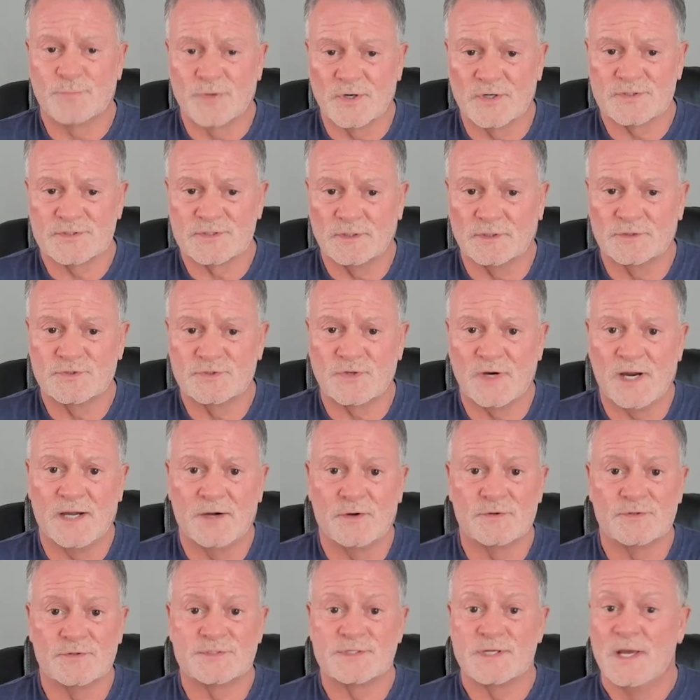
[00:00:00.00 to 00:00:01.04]
personal
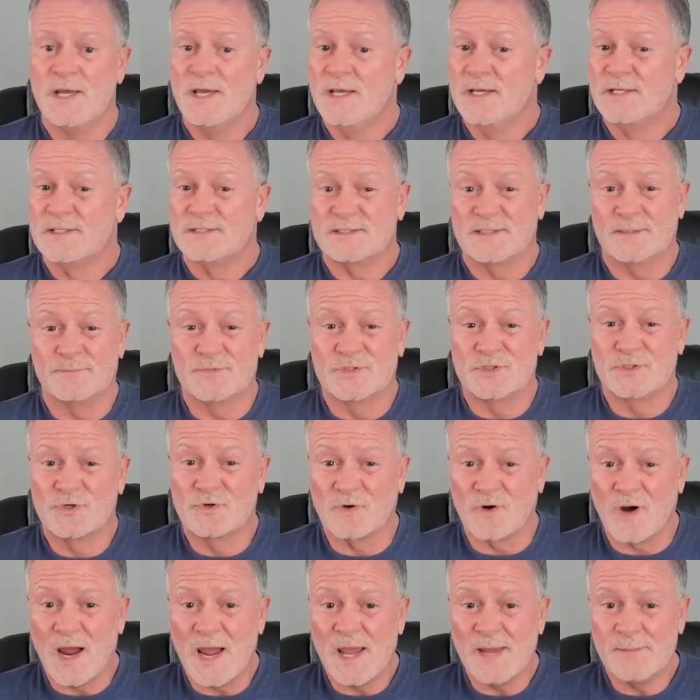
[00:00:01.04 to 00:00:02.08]
trainers.
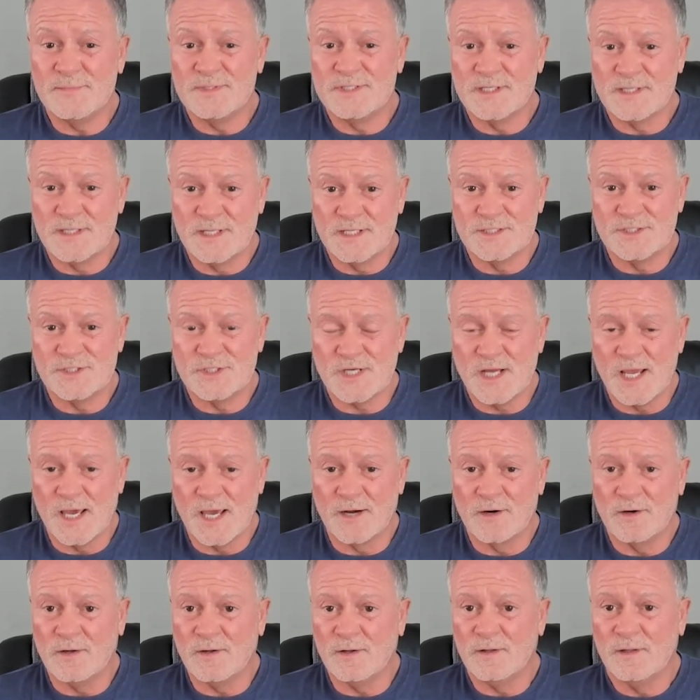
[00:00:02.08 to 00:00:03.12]
Subscribe to the
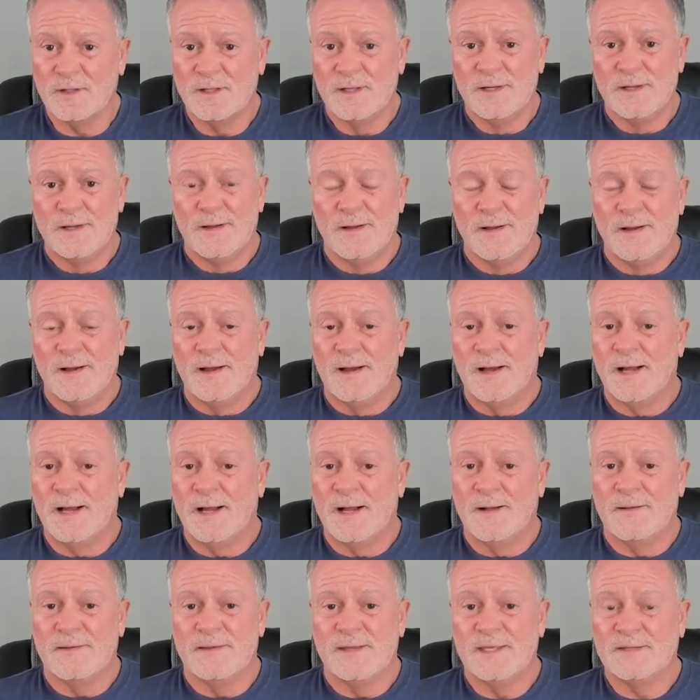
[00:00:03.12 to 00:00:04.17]
channel,
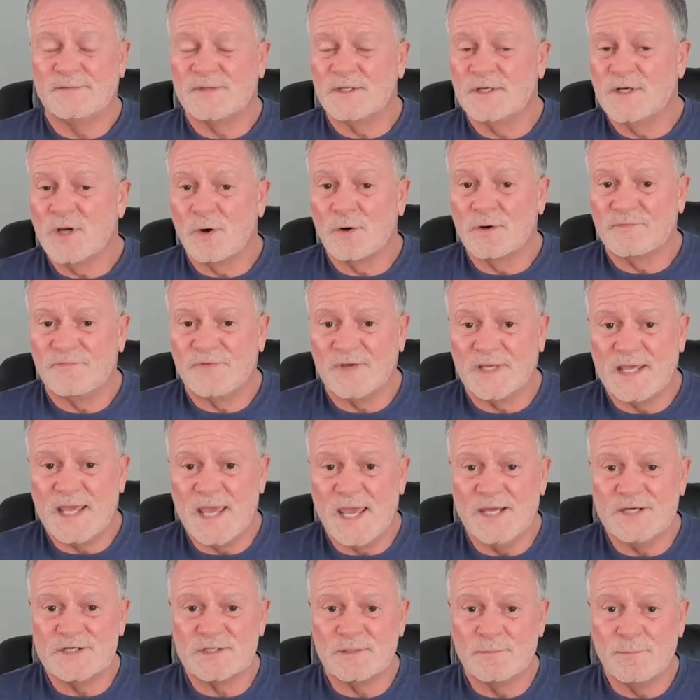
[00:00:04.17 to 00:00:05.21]
hit the
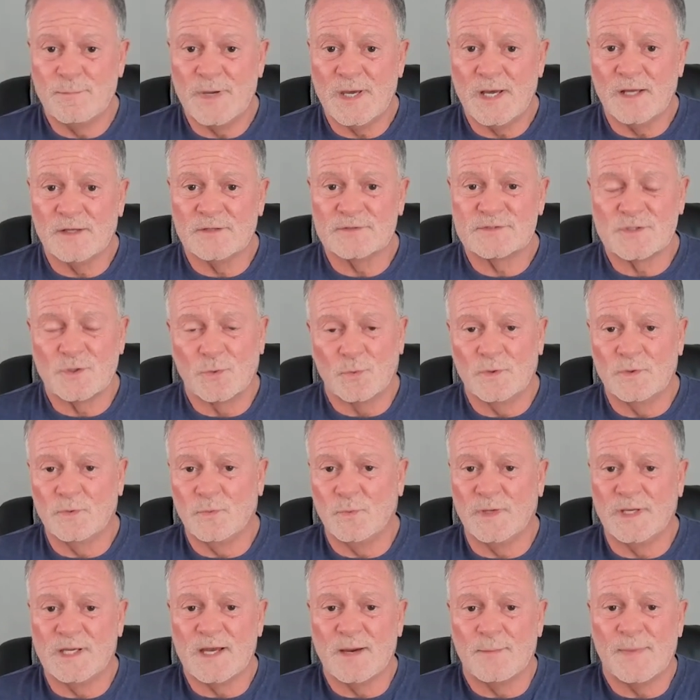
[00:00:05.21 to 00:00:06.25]
notification bell. So when
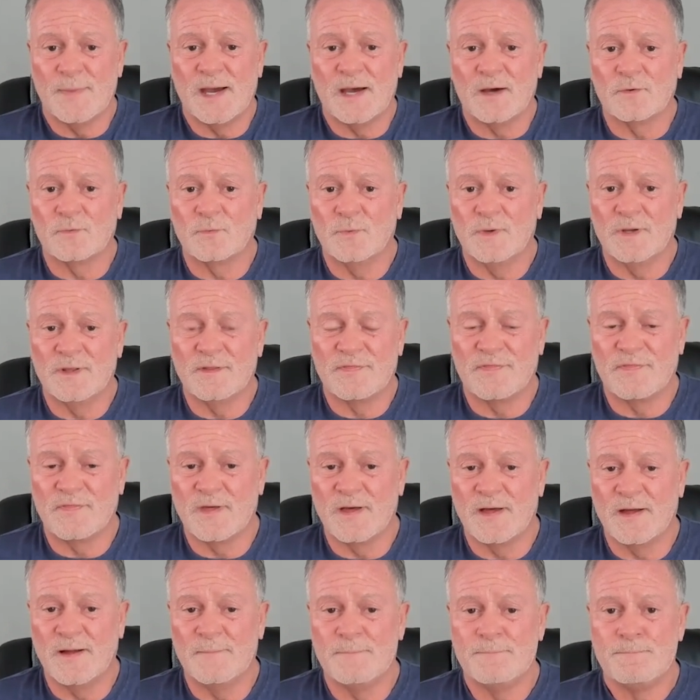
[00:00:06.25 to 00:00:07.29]
we come out with
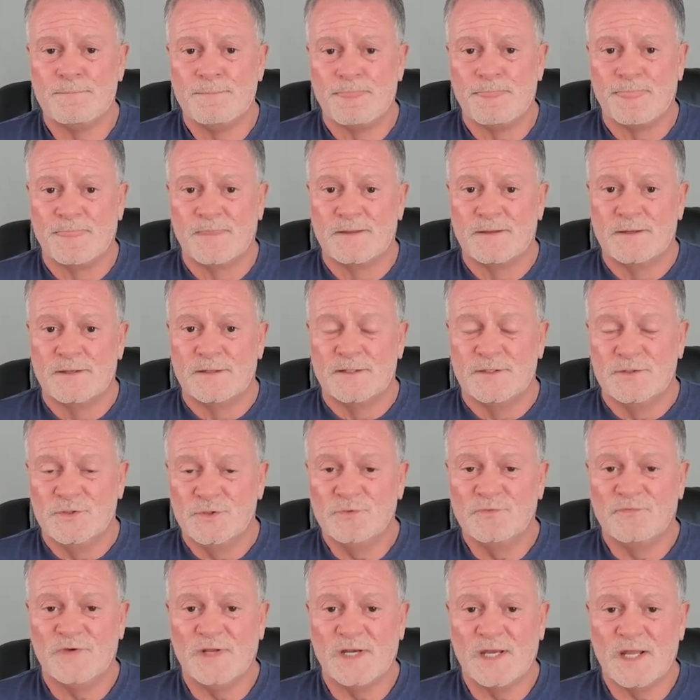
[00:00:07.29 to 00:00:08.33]

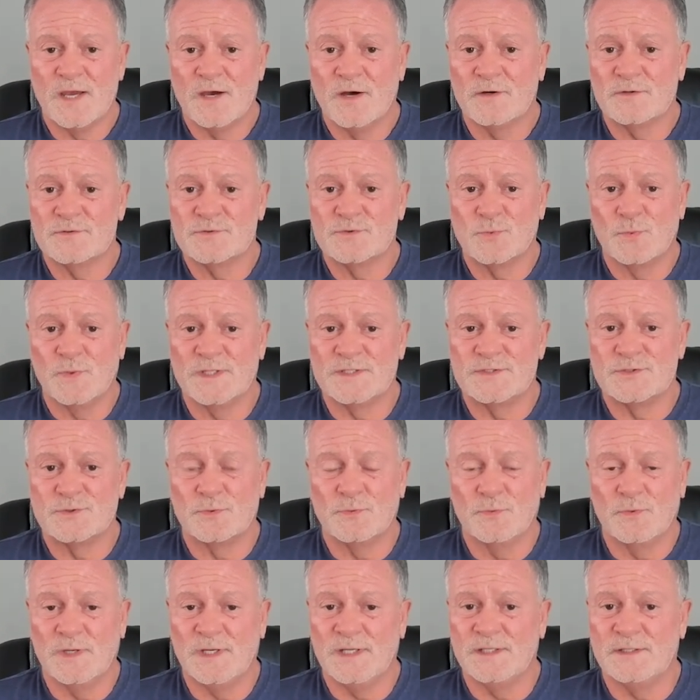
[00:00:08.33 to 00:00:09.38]
new videos, which
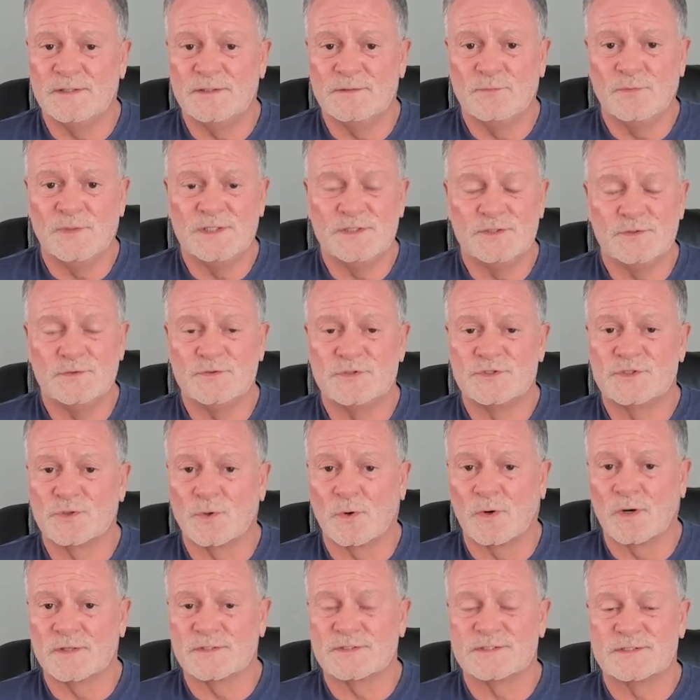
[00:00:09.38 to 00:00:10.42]
we do
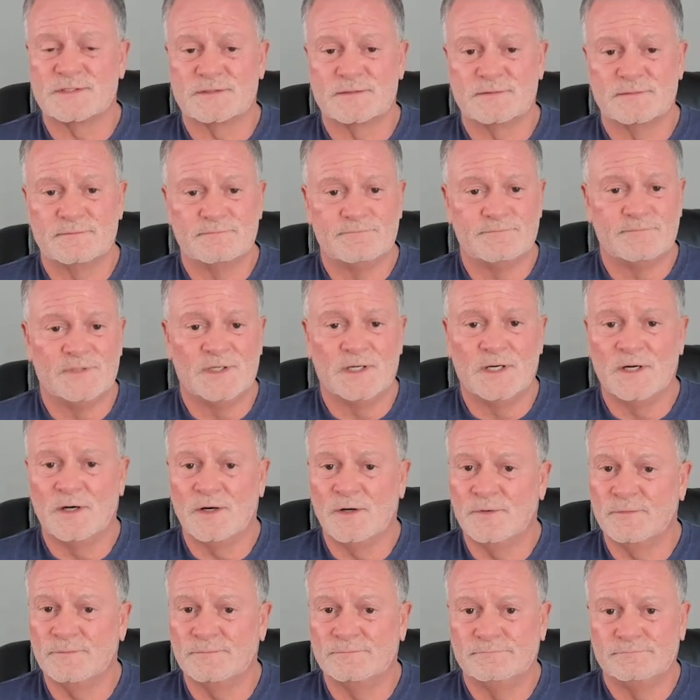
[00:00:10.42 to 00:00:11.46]
shorts, you
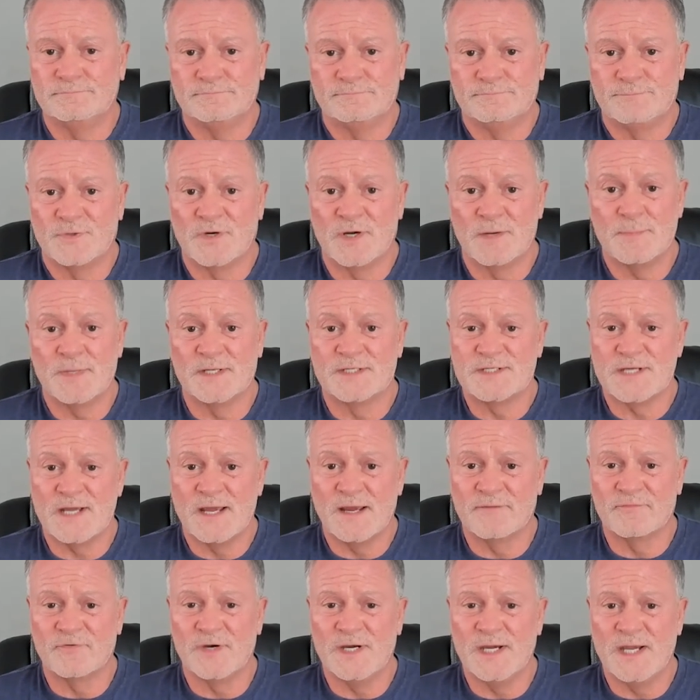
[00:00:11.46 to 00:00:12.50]
know, pretty much
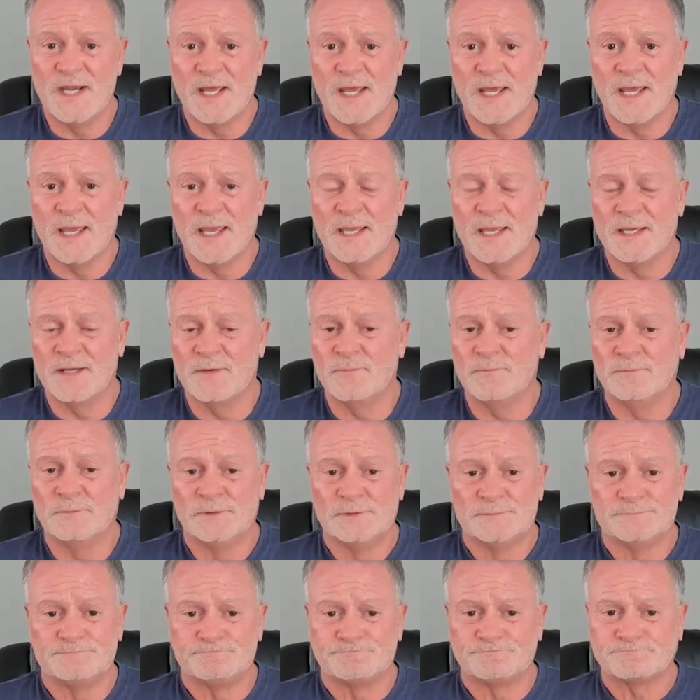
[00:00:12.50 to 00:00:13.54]
every day. And
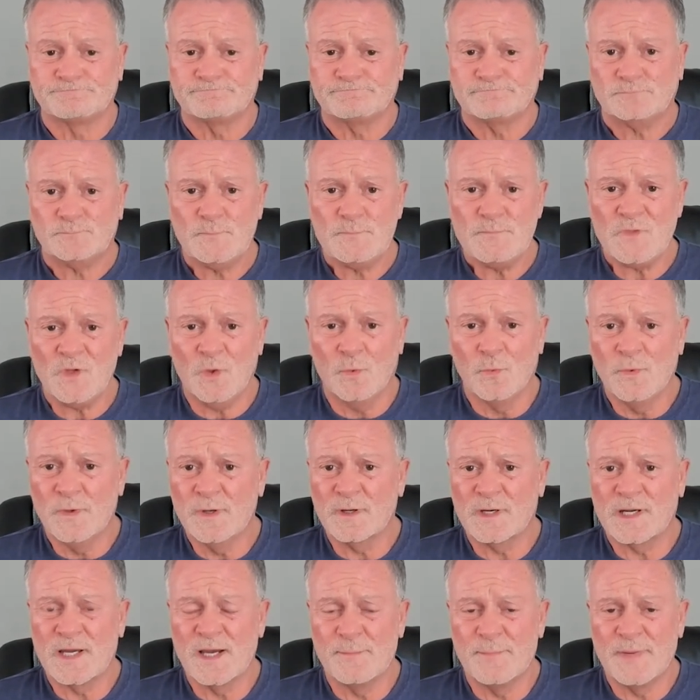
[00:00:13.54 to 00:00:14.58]

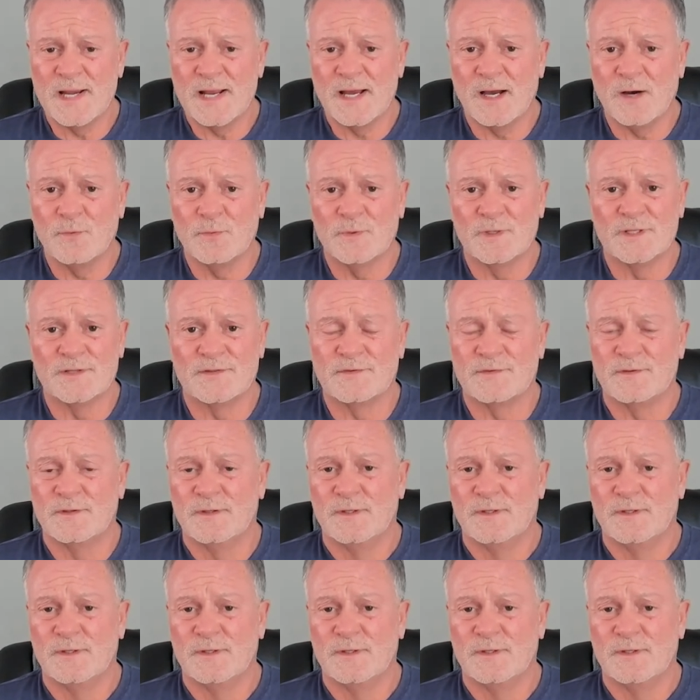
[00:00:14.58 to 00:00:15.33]
we're coming out with